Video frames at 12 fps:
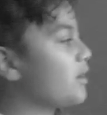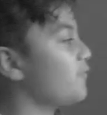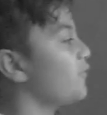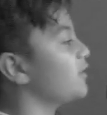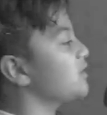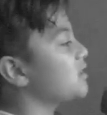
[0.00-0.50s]
might
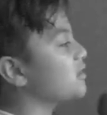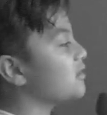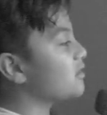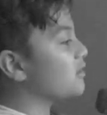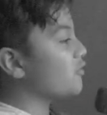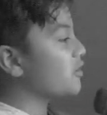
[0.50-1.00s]
think that
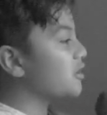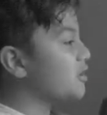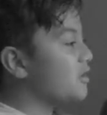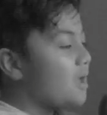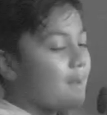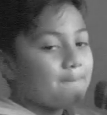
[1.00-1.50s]
it's a cricket,
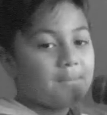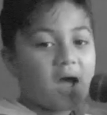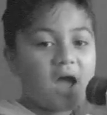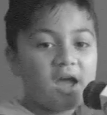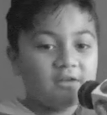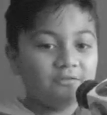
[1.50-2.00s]
but
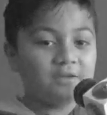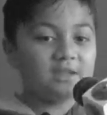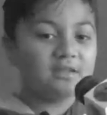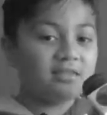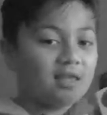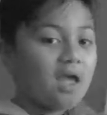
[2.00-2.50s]
I think
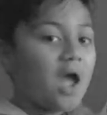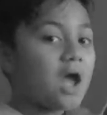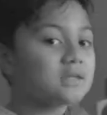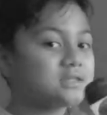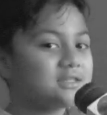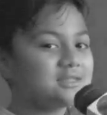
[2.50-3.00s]
it's a
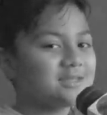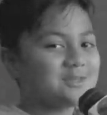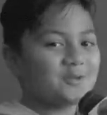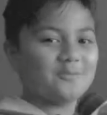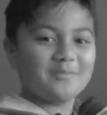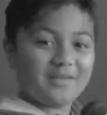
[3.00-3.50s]
cheetah
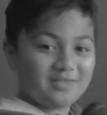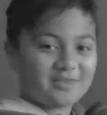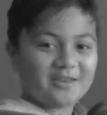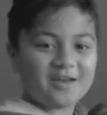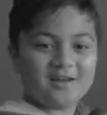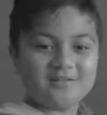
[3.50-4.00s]

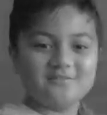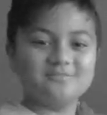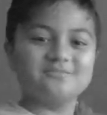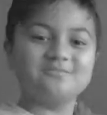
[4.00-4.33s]
domestica.